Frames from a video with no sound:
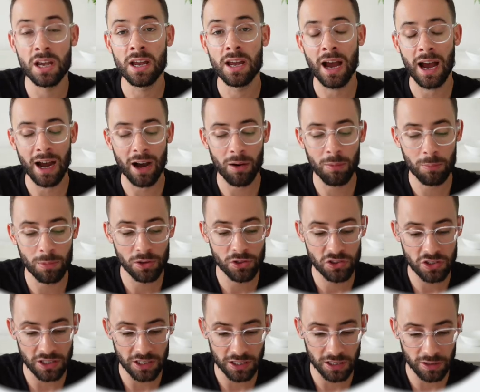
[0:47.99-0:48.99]
how
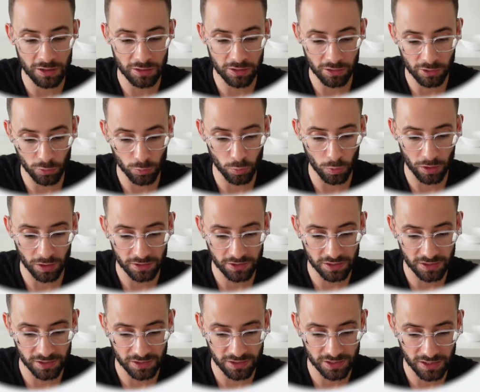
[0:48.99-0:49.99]
much ETH you want
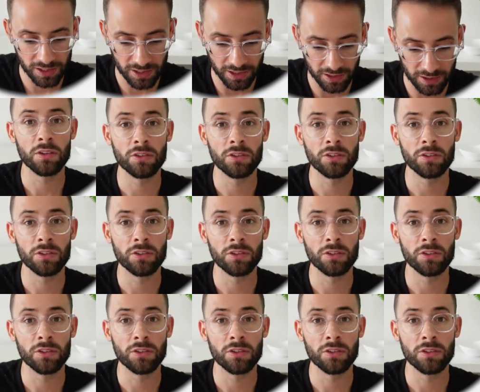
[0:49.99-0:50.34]
to stake stake.